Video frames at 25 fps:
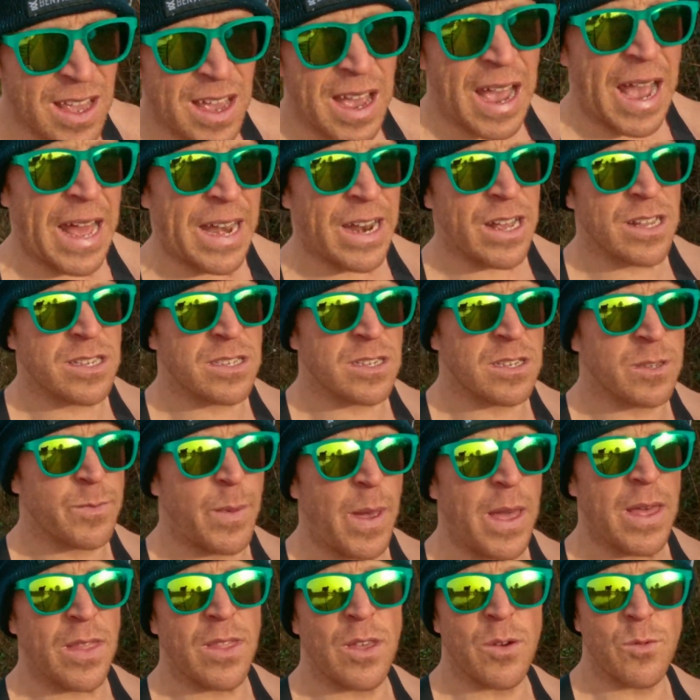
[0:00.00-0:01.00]
and I
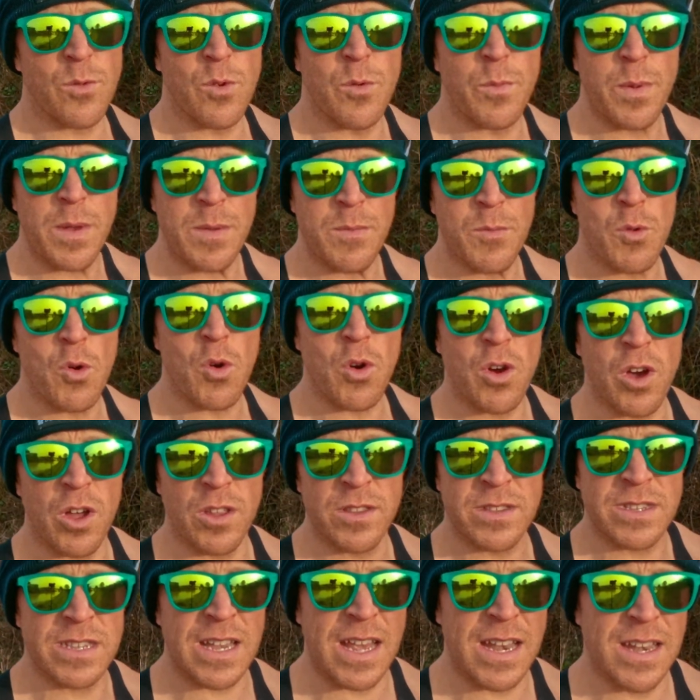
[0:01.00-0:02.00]
suspect there will be more
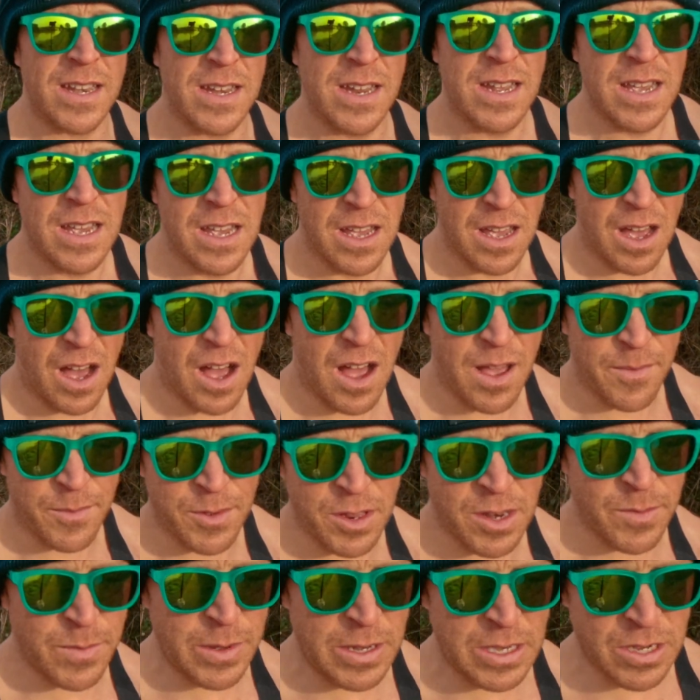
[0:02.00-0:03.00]
content. I'm
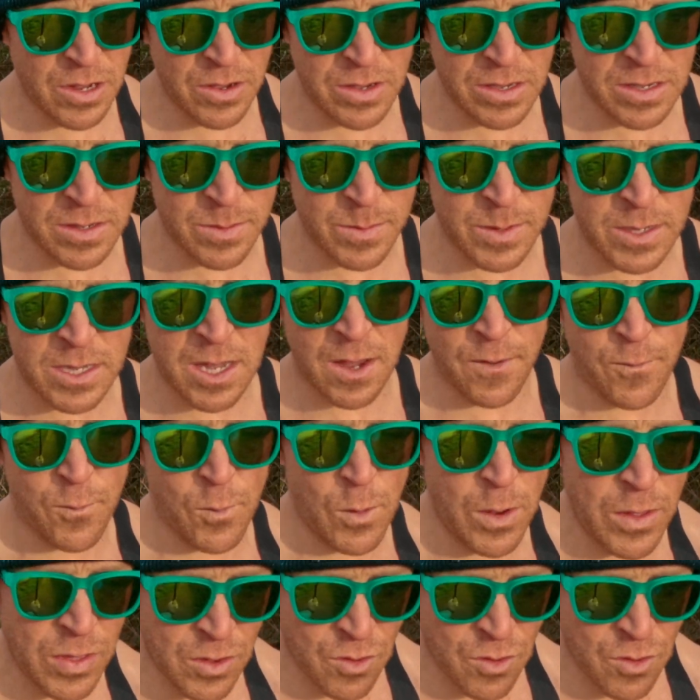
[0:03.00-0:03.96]
going to be doing some stuff with